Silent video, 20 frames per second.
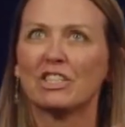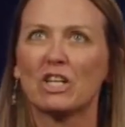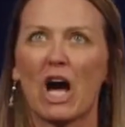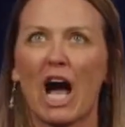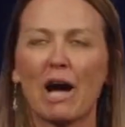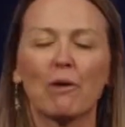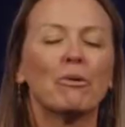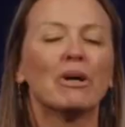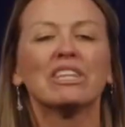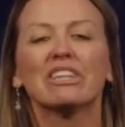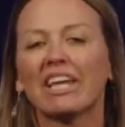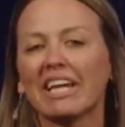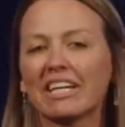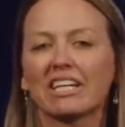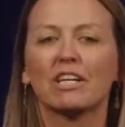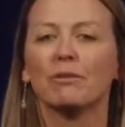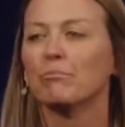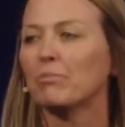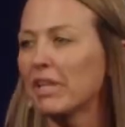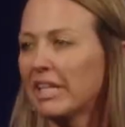I wouldn't like
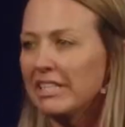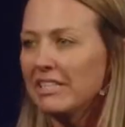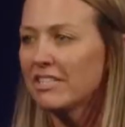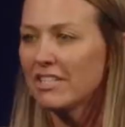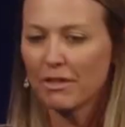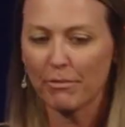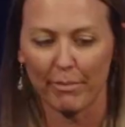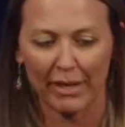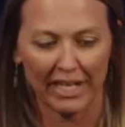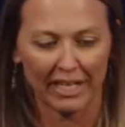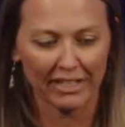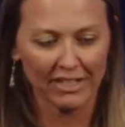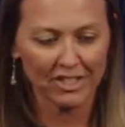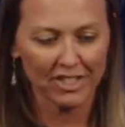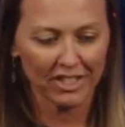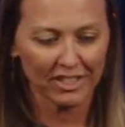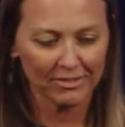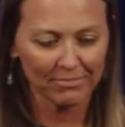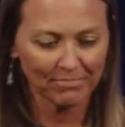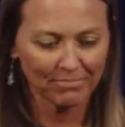complain to the
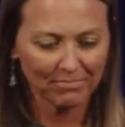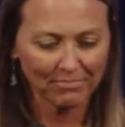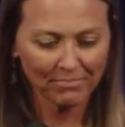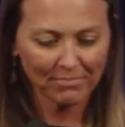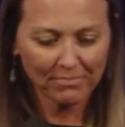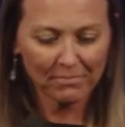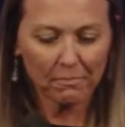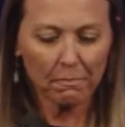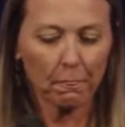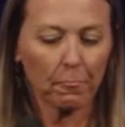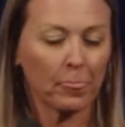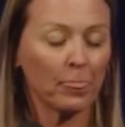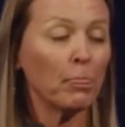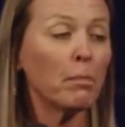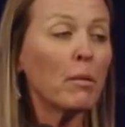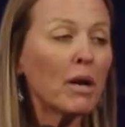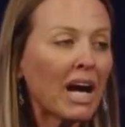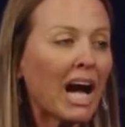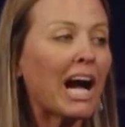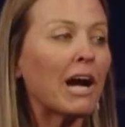manager,
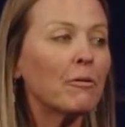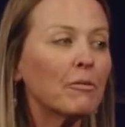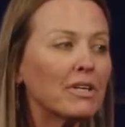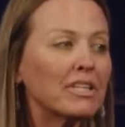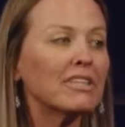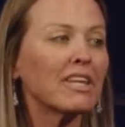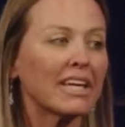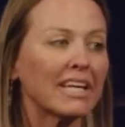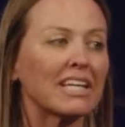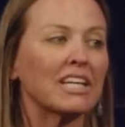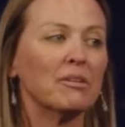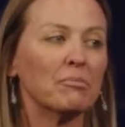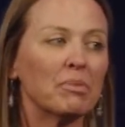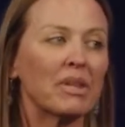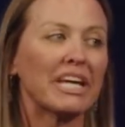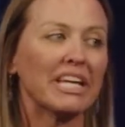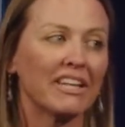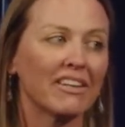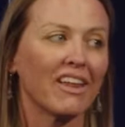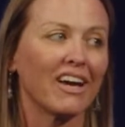but I would like
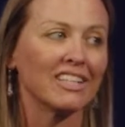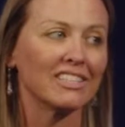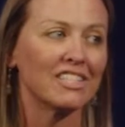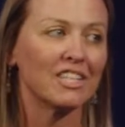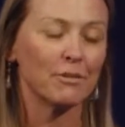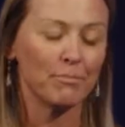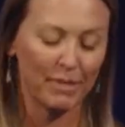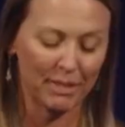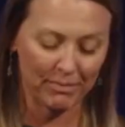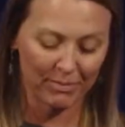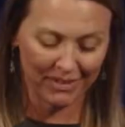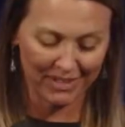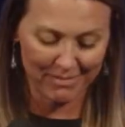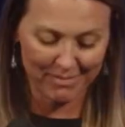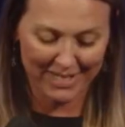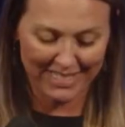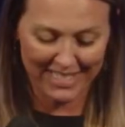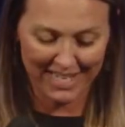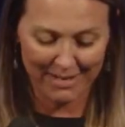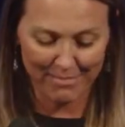complain a lot to the people at
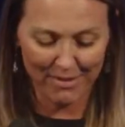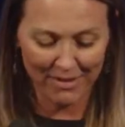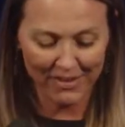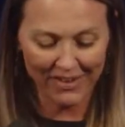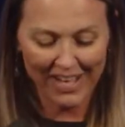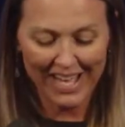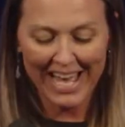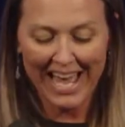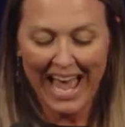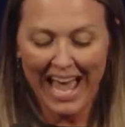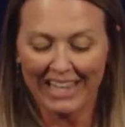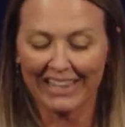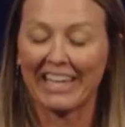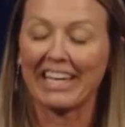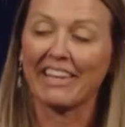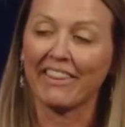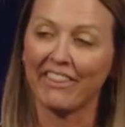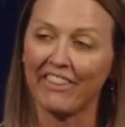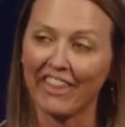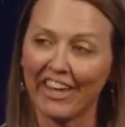my table.
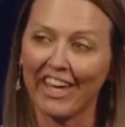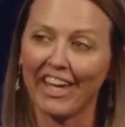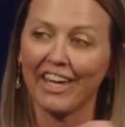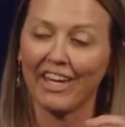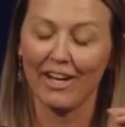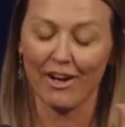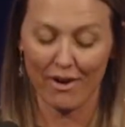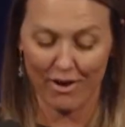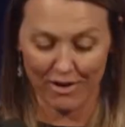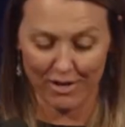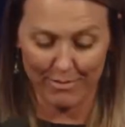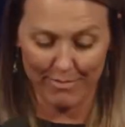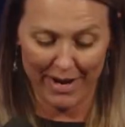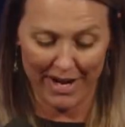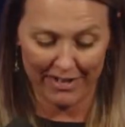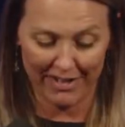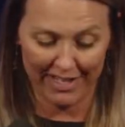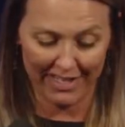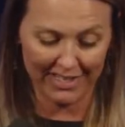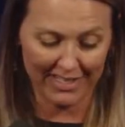Like they heard
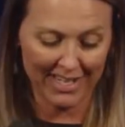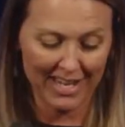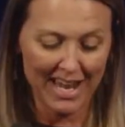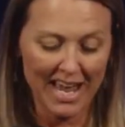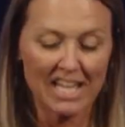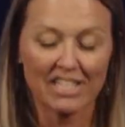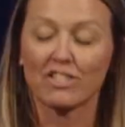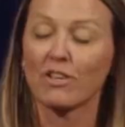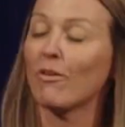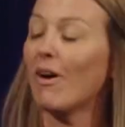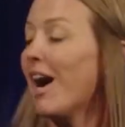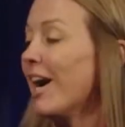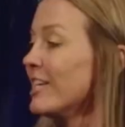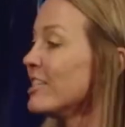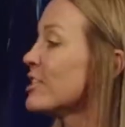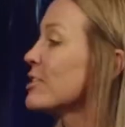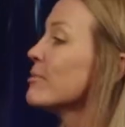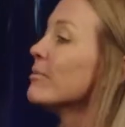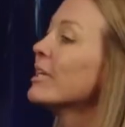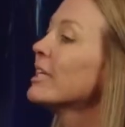about it. So I
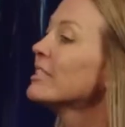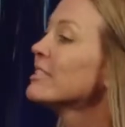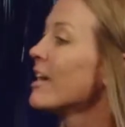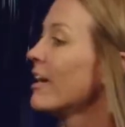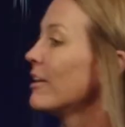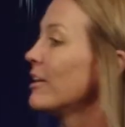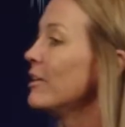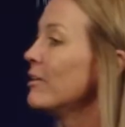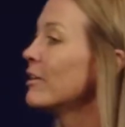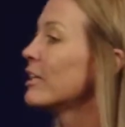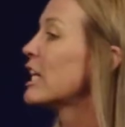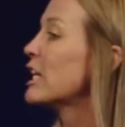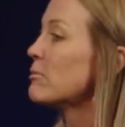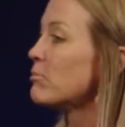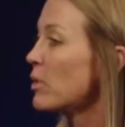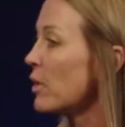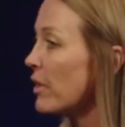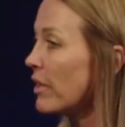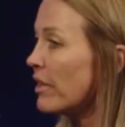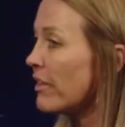just want to tell you a
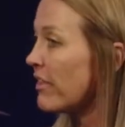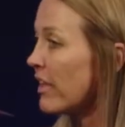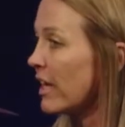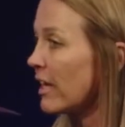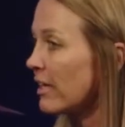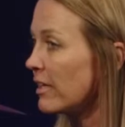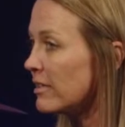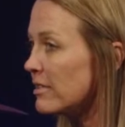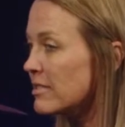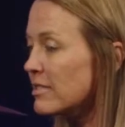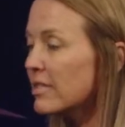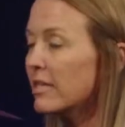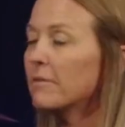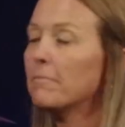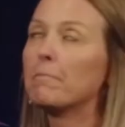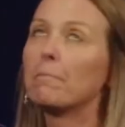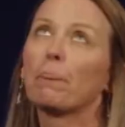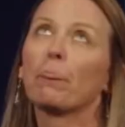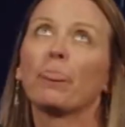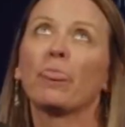couple of things
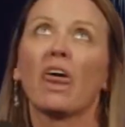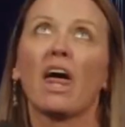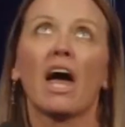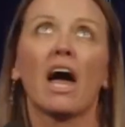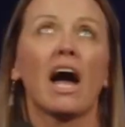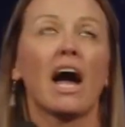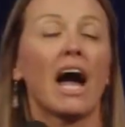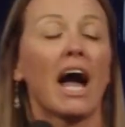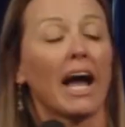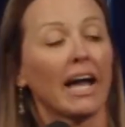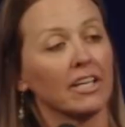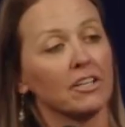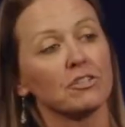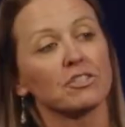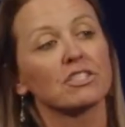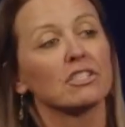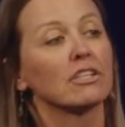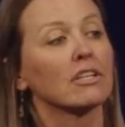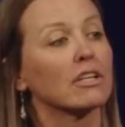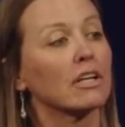that I
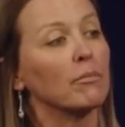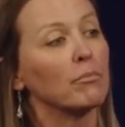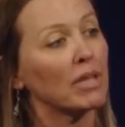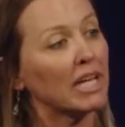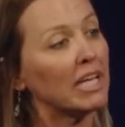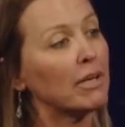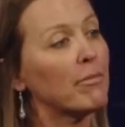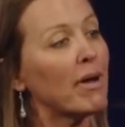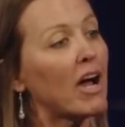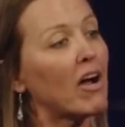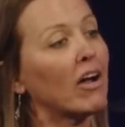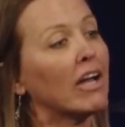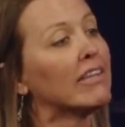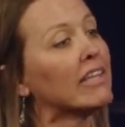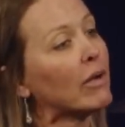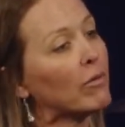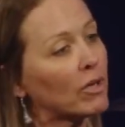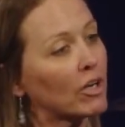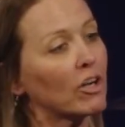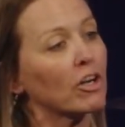used to complain about and
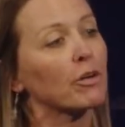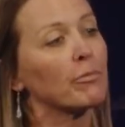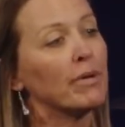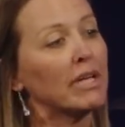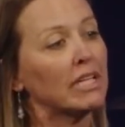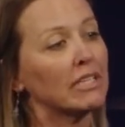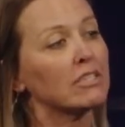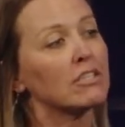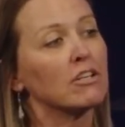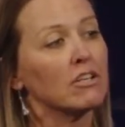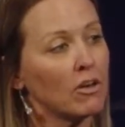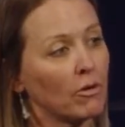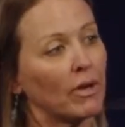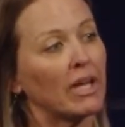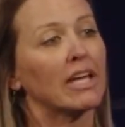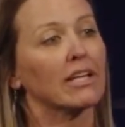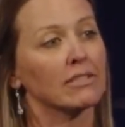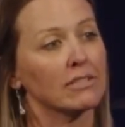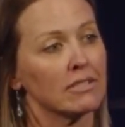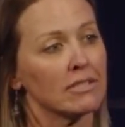that would irk me to no
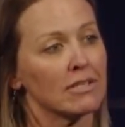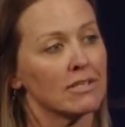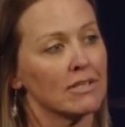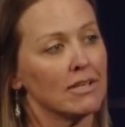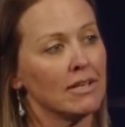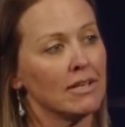end.